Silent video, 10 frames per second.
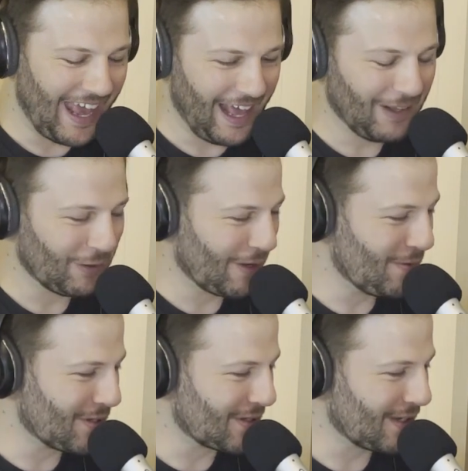Yeah. Look, it
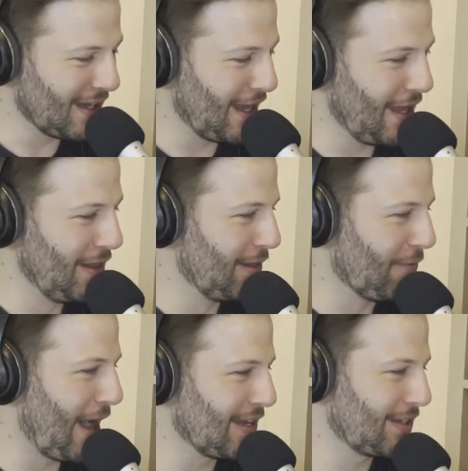was
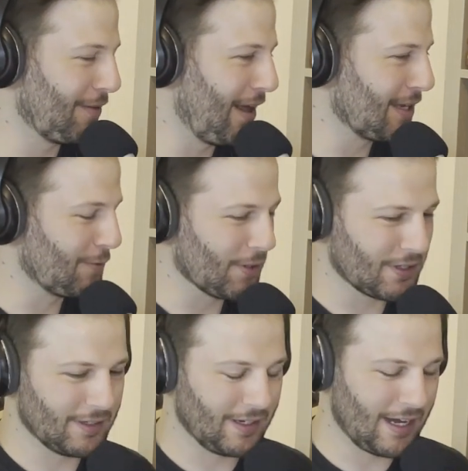the race. The race
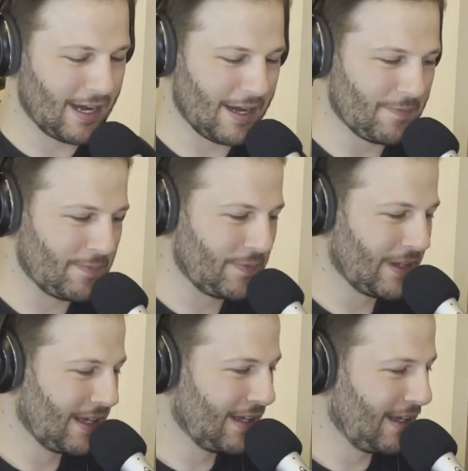wasn't
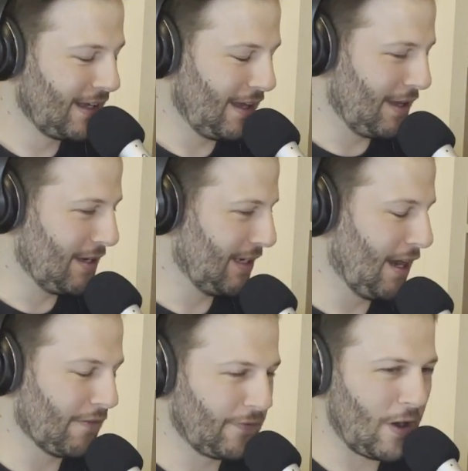
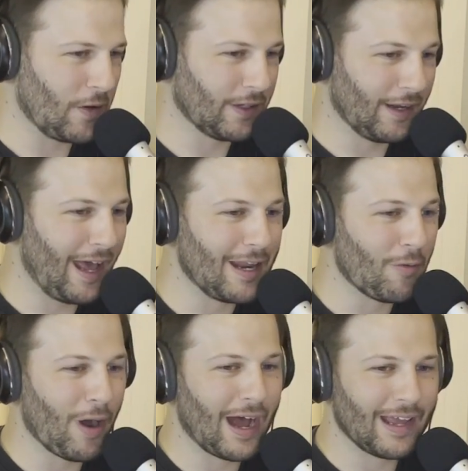didn't unfold in
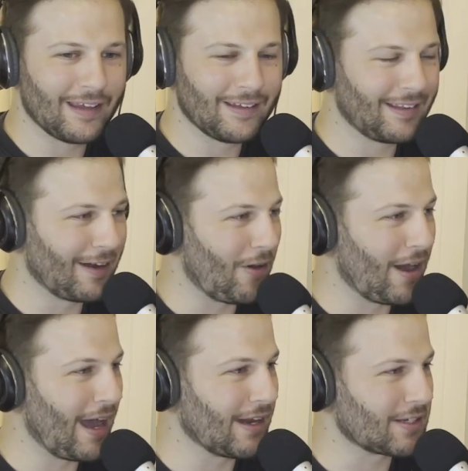any way that
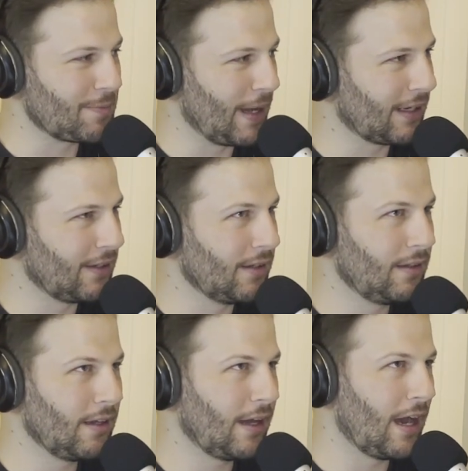I had
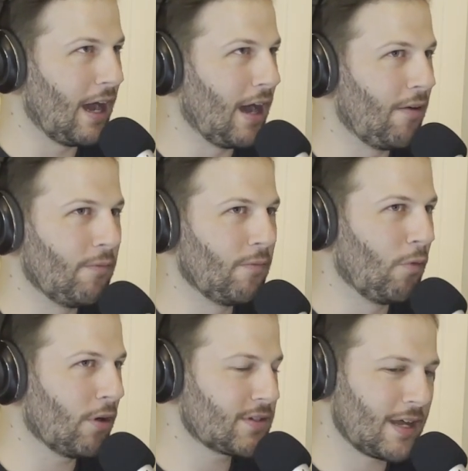expected.
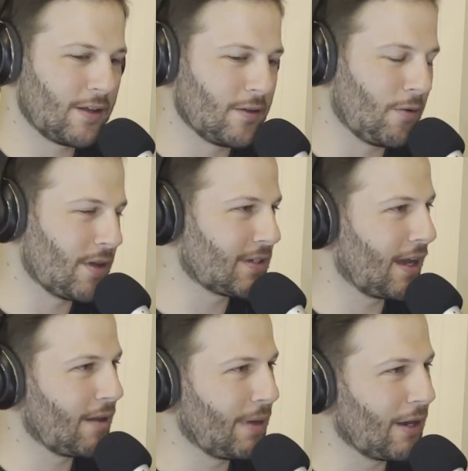What's that you always
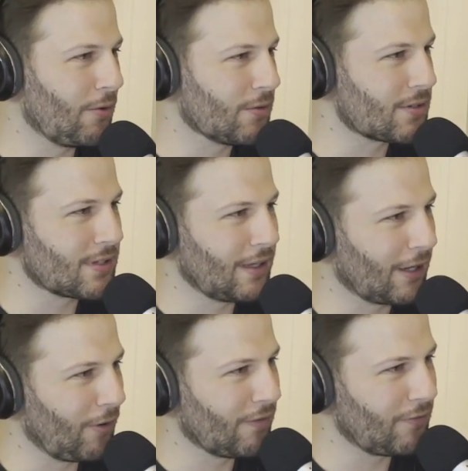say about horses in
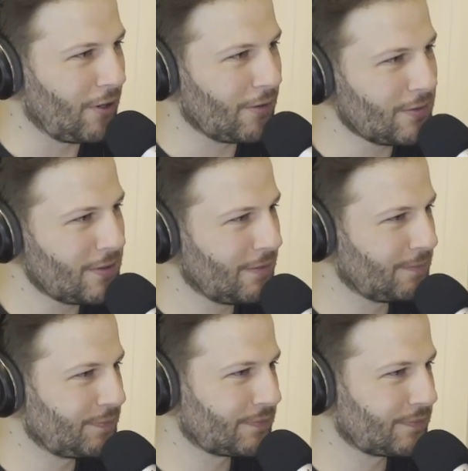their grand finals?